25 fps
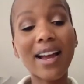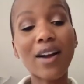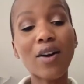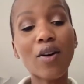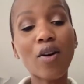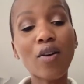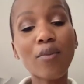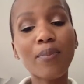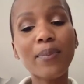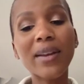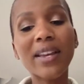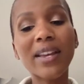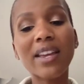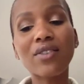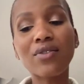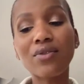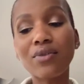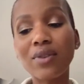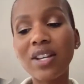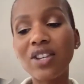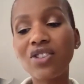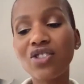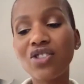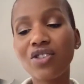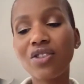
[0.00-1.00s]
I hope it can
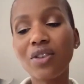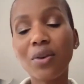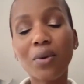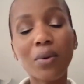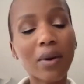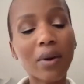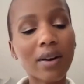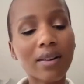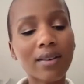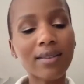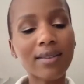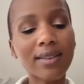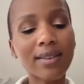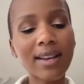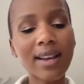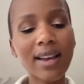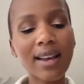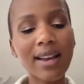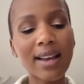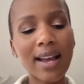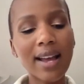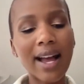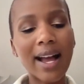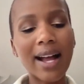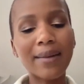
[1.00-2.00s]
reach the world
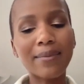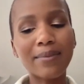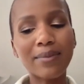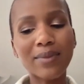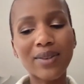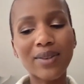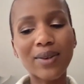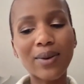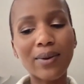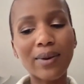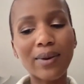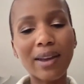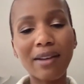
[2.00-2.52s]
so